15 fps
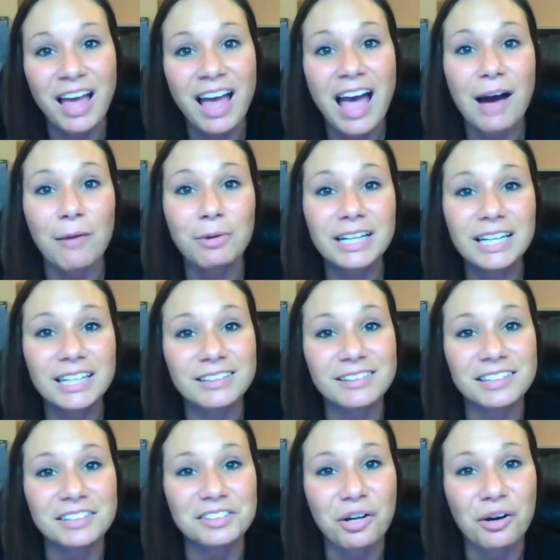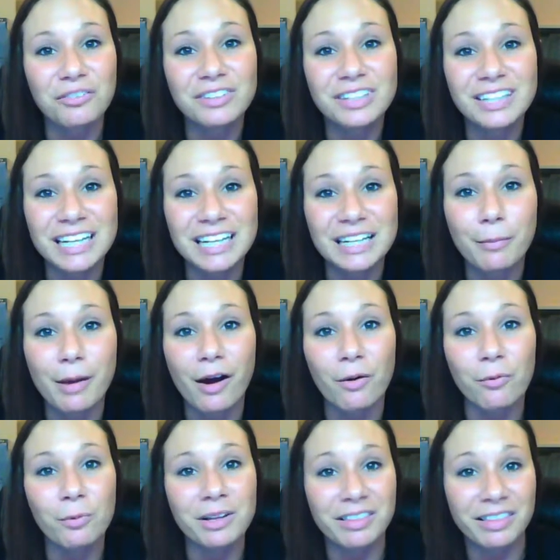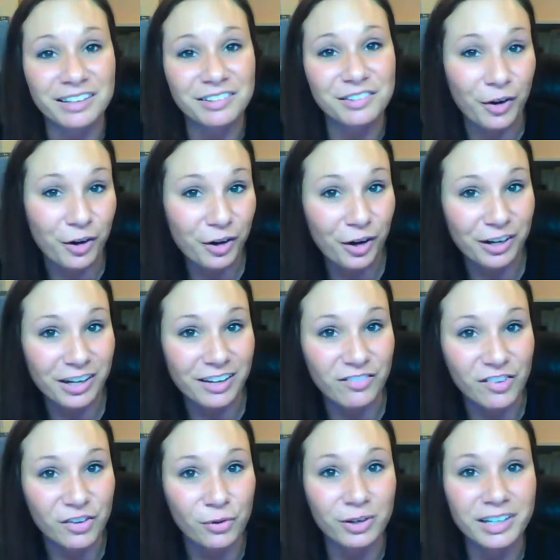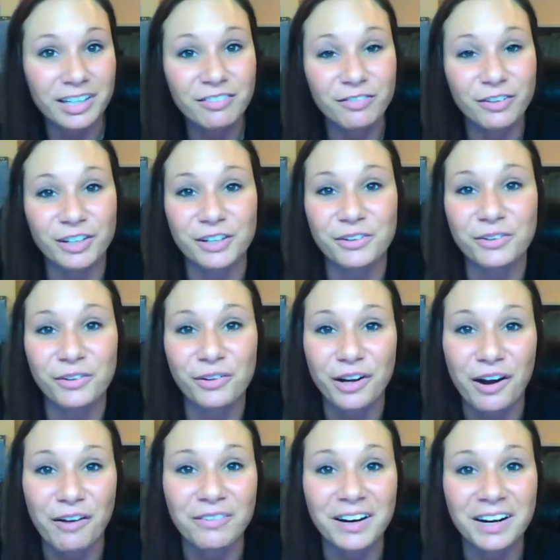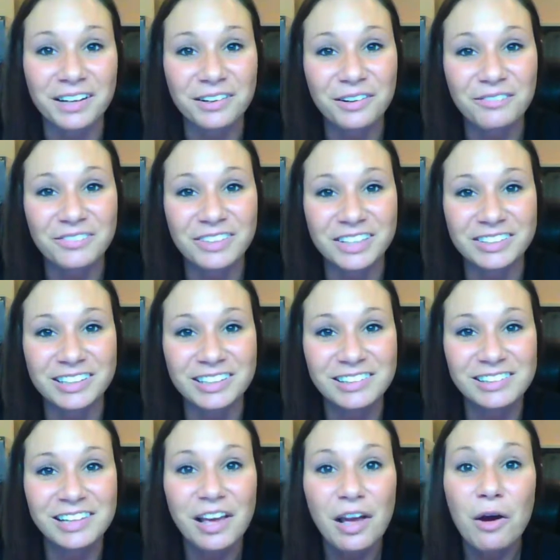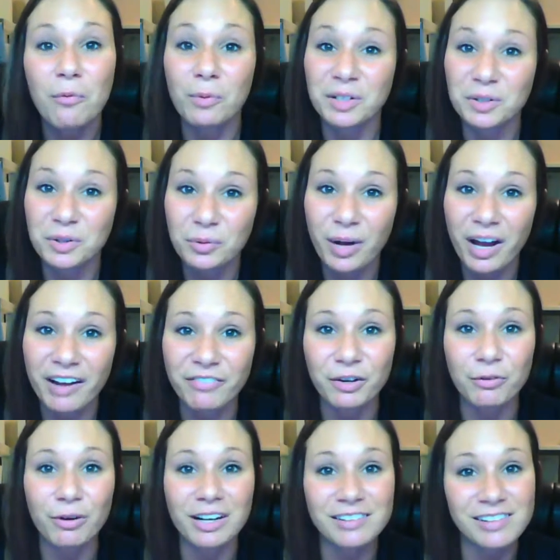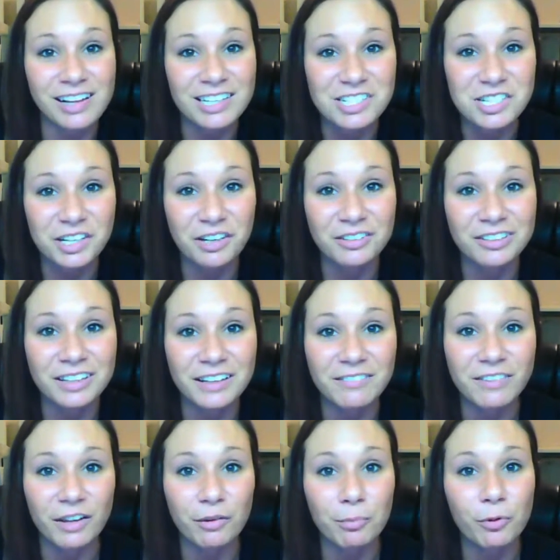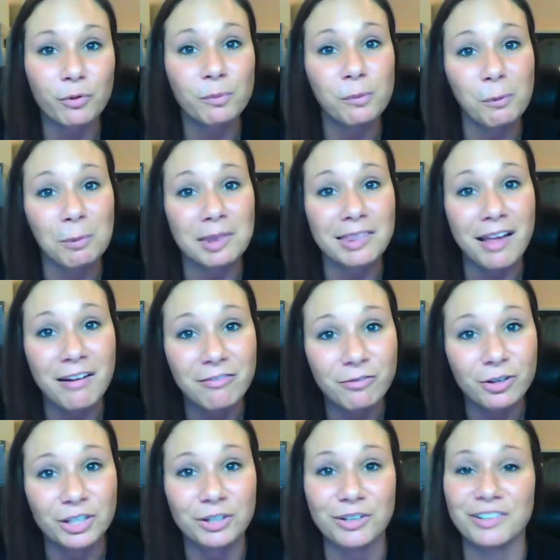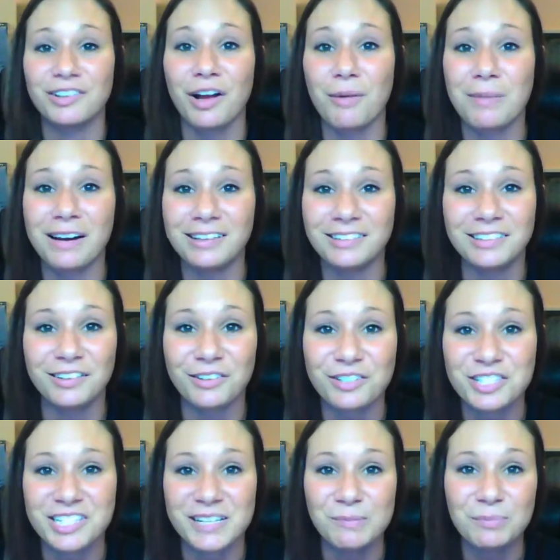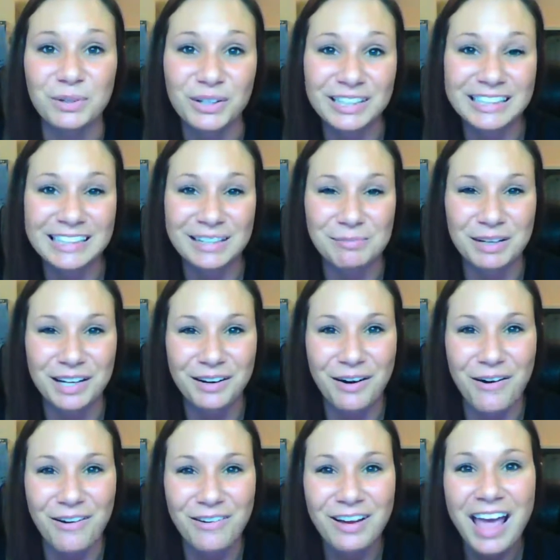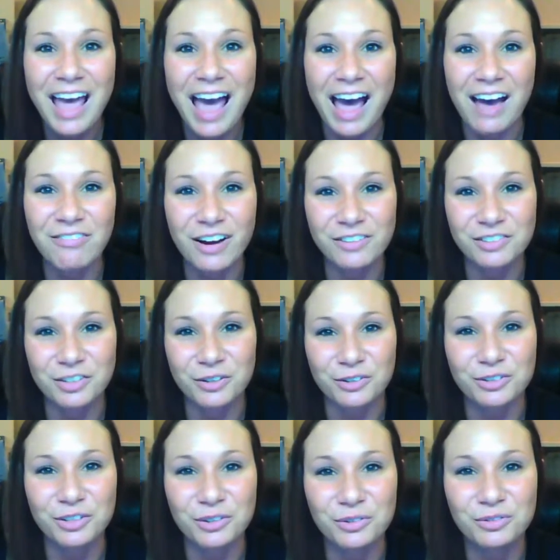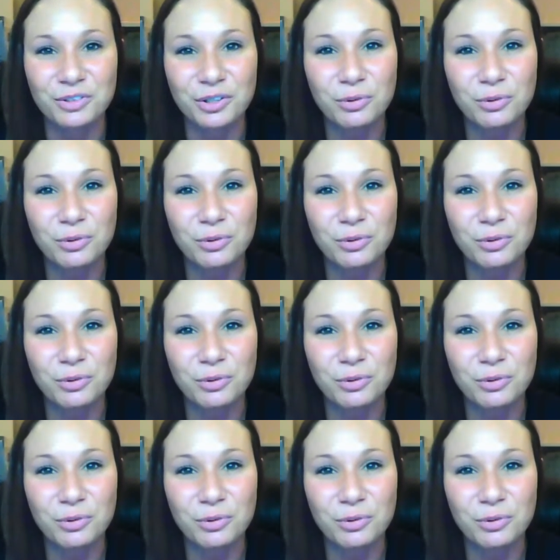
I went ahead and sent you over an email with links to our current inventory for you to look over at your convenience. We do have a great selection currently available and we would love for you to stop by the dealership. You can give me a call at 502-214-7166